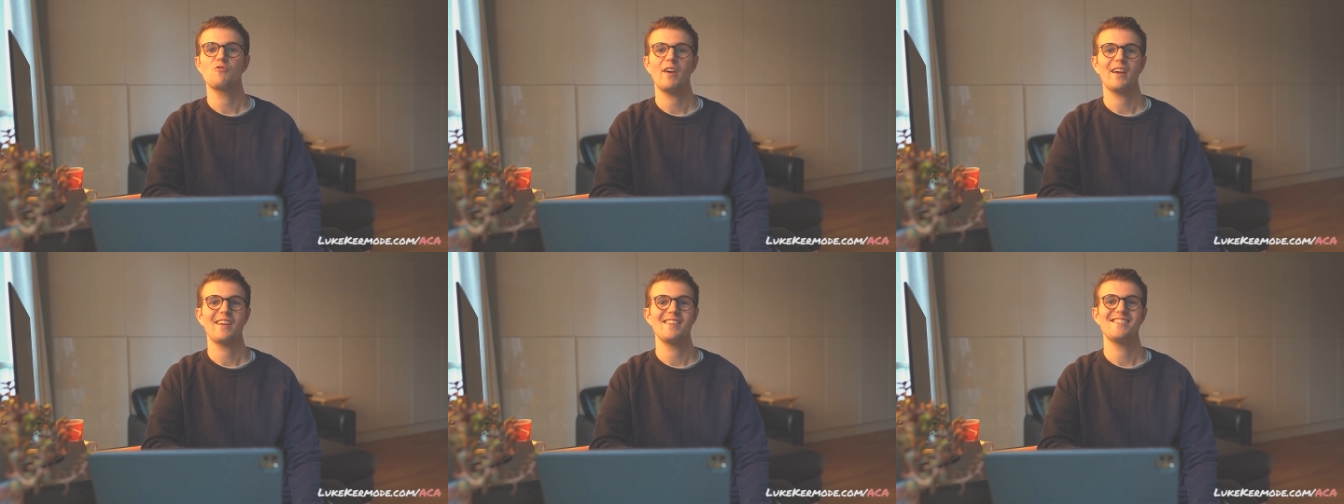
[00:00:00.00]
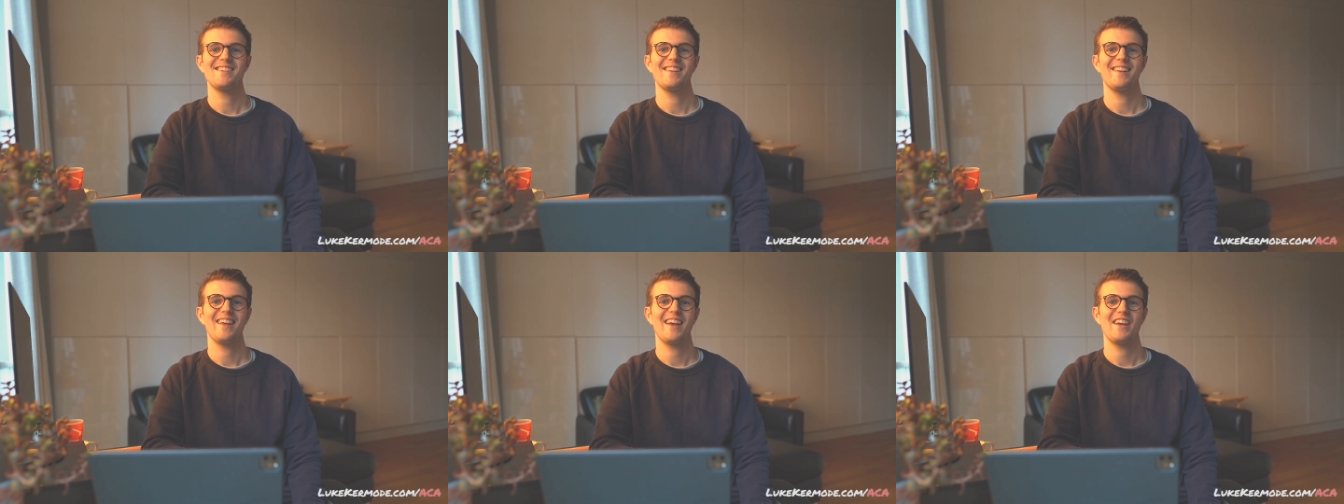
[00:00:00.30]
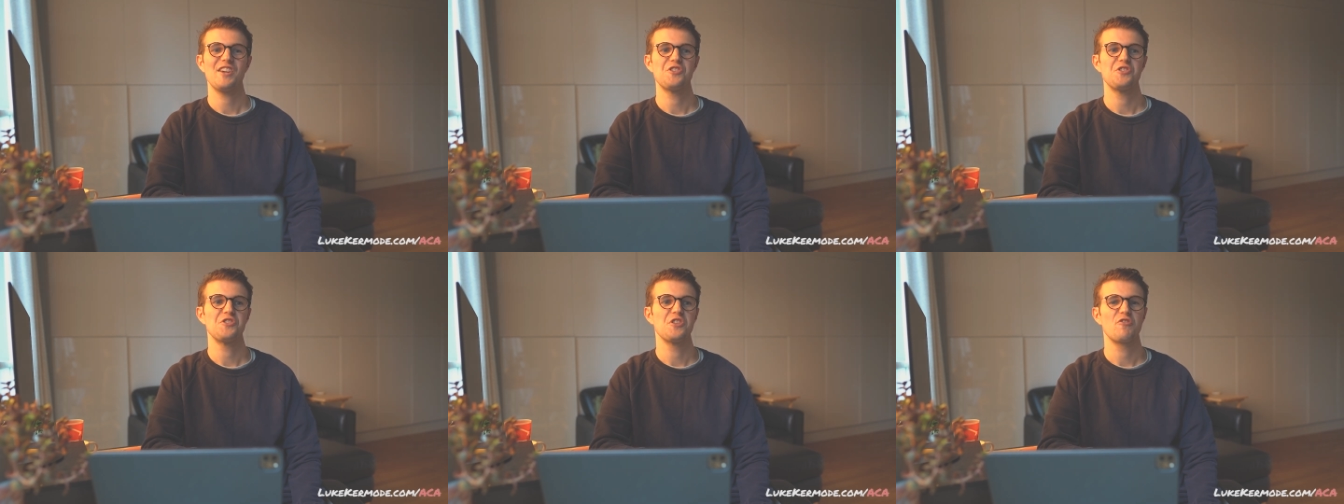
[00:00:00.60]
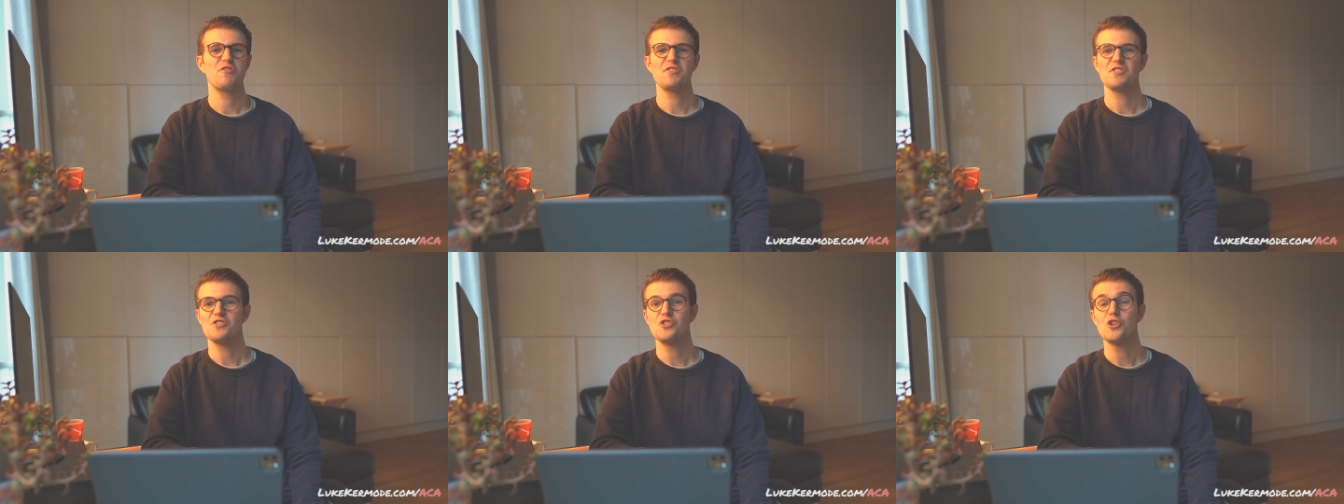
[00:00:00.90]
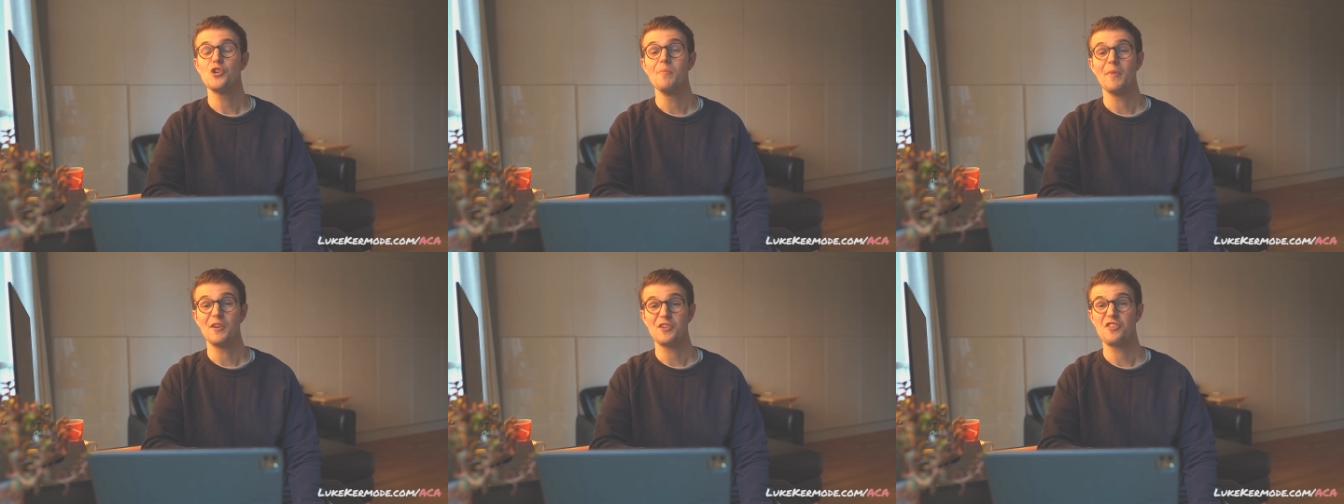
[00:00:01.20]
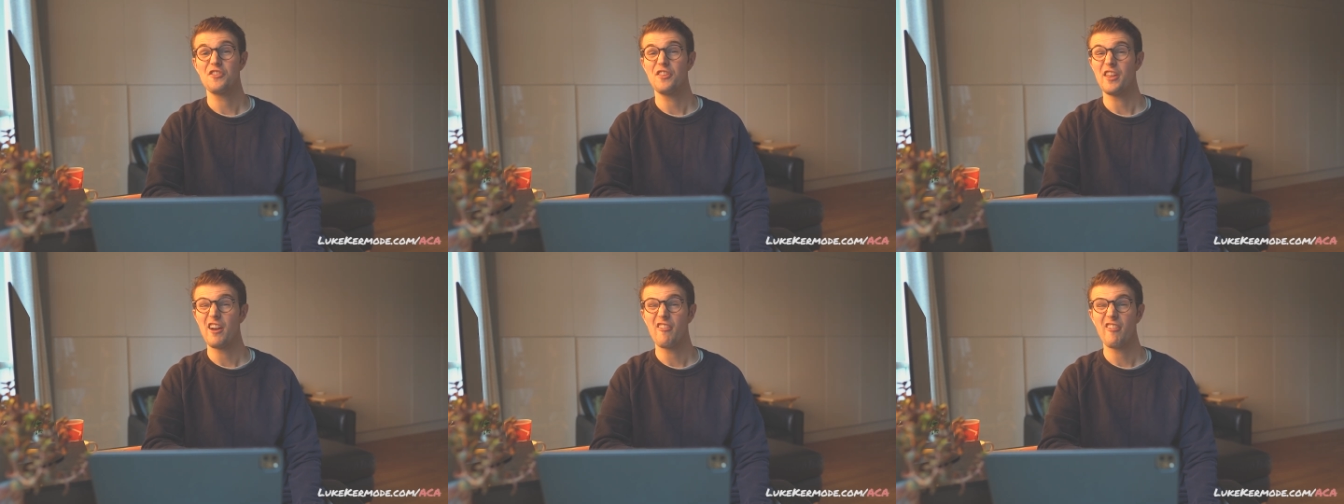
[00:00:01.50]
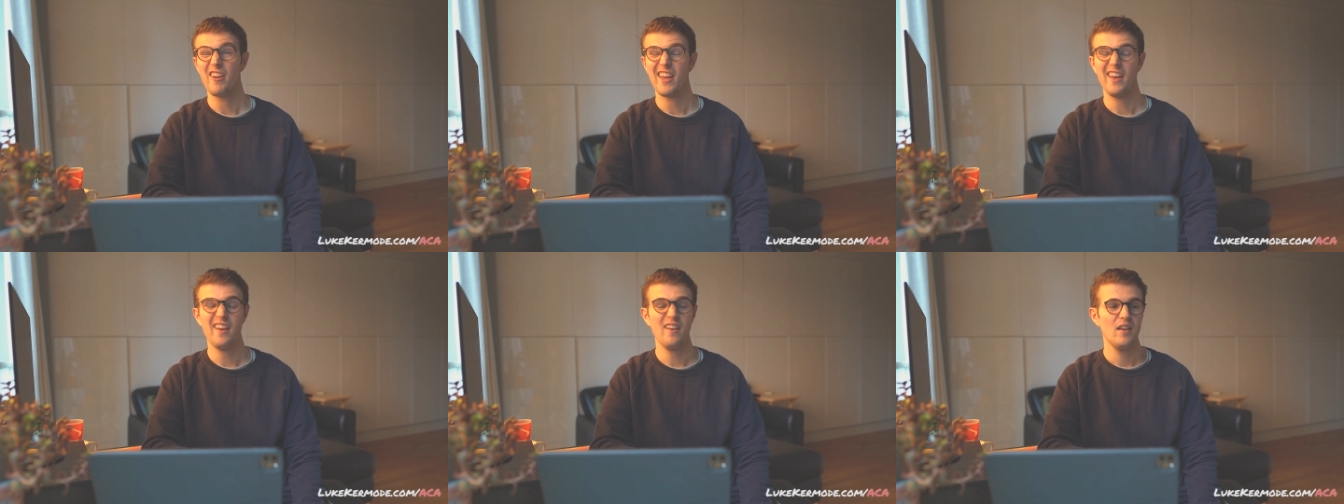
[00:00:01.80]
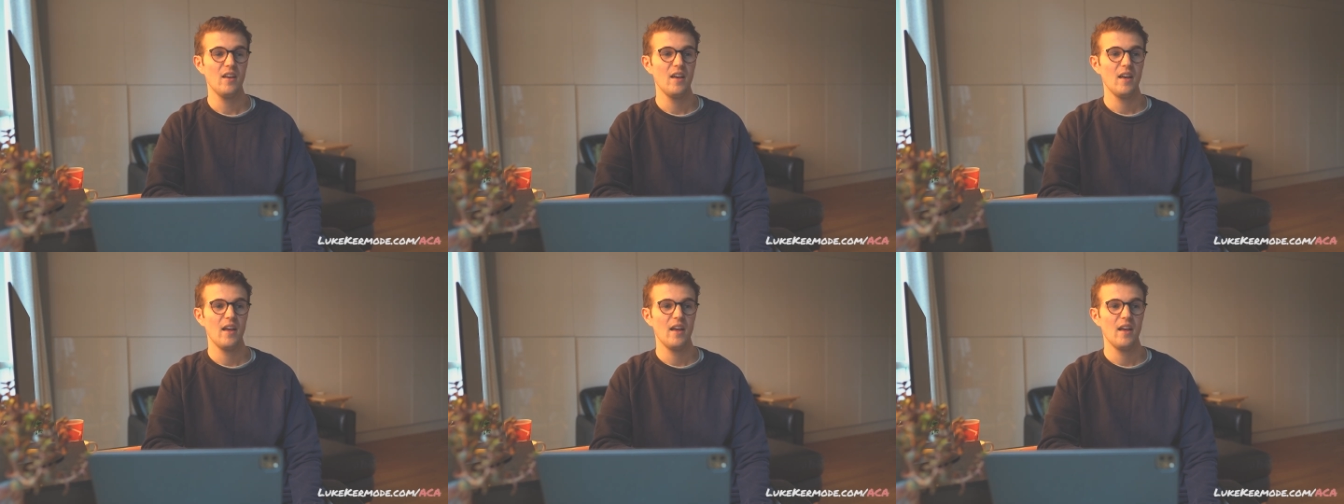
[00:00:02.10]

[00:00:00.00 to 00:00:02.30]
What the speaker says: reconciliations. There isn't too much theory here,